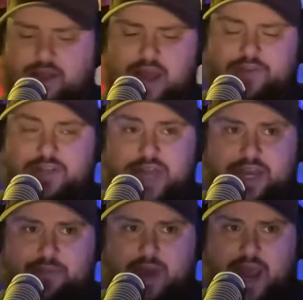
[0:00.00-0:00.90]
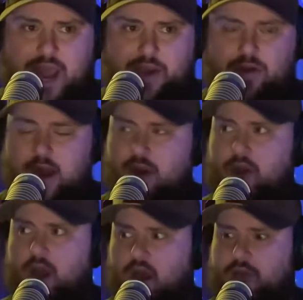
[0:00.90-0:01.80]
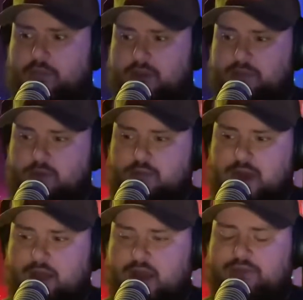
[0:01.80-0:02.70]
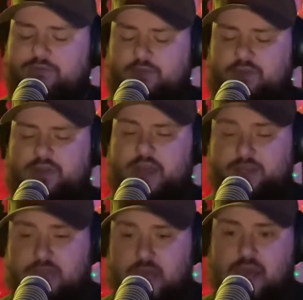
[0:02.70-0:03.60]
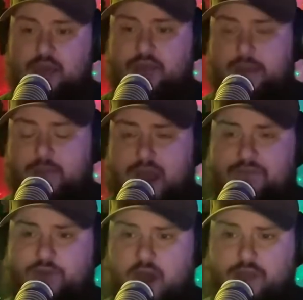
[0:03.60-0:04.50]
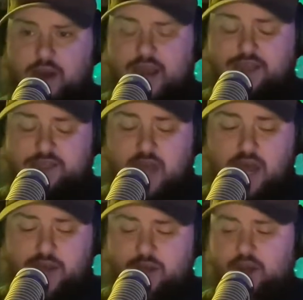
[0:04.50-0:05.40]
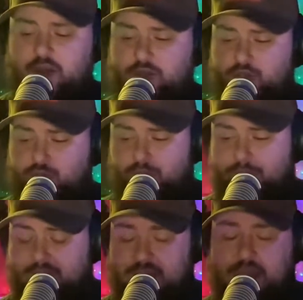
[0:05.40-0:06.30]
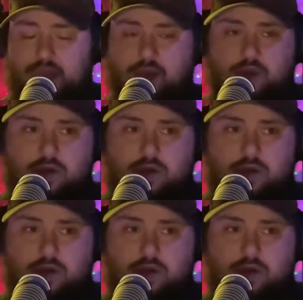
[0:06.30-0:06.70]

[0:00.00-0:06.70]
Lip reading: life and taking my anger out on other people in my life for the things that my father has done to me,